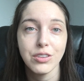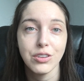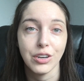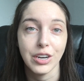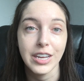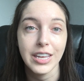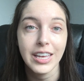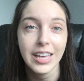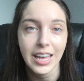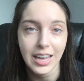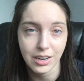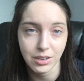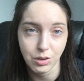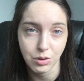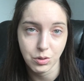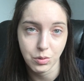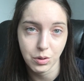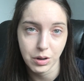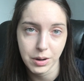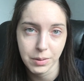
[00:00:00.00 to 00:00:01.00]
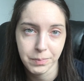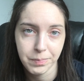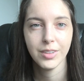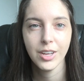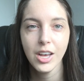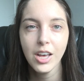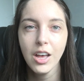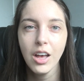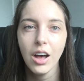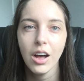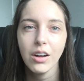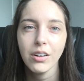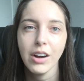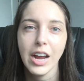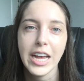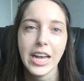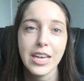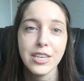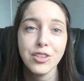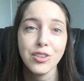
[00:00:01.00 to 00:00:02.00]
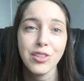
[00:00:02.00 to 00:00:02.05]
during Kanto Tour. Alright guys, so